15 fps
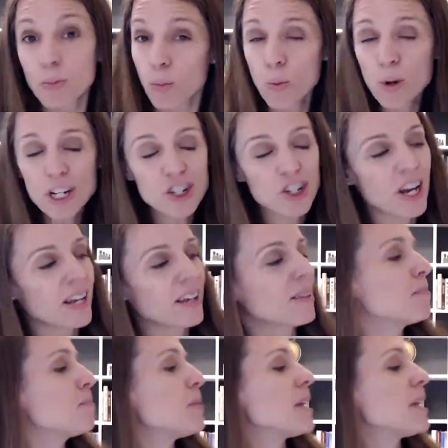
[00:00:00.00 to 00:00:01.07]
wish I
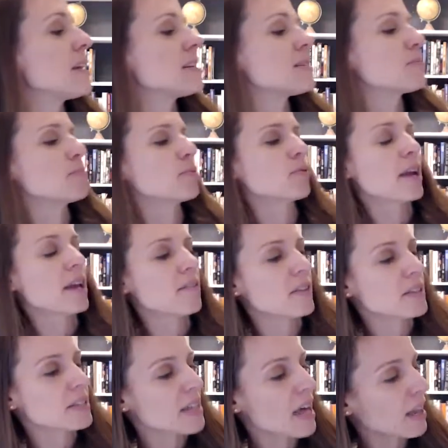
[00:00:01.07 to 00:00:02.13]
could be as brave
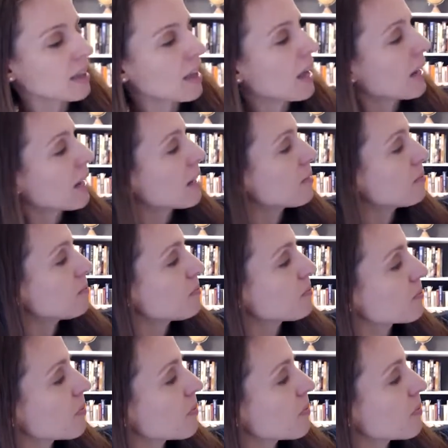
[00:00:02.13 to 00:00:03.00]
as that lion.